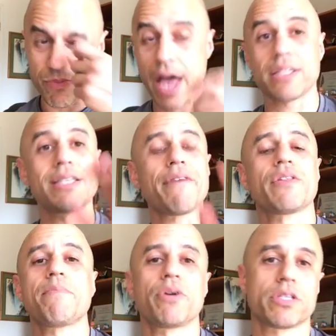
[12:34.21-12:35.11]
has
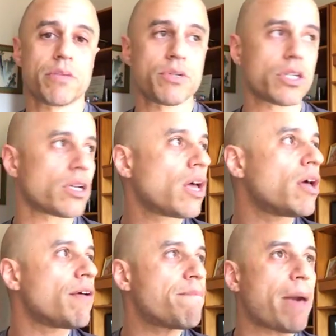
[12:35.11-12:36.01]
definitely put us in that position.
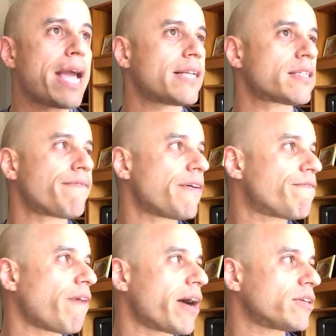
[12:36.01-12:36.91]
Pain is the
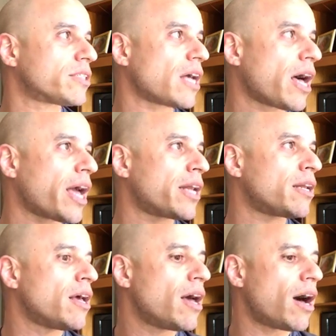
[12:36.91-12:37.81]
fifth vital sign.